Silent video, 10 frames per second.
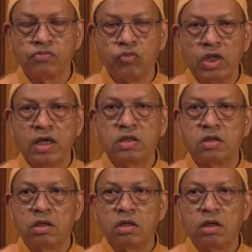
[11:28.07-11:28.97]
that
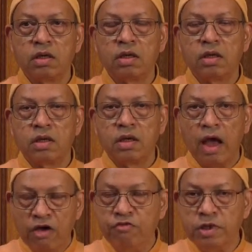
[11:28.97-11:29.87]

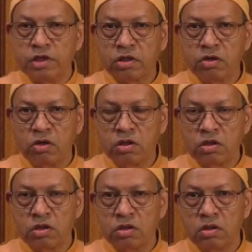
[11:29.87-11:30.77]
have been
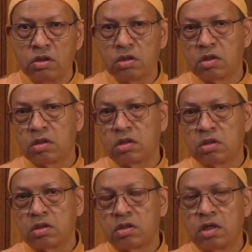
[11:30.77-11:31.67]
recorded,
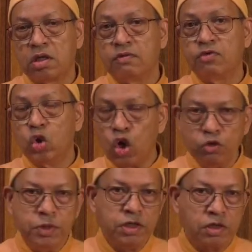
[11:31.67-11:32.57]
that have
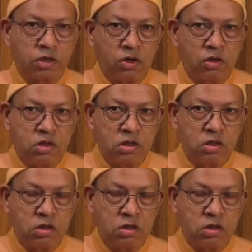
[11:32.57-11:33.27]
not been recorded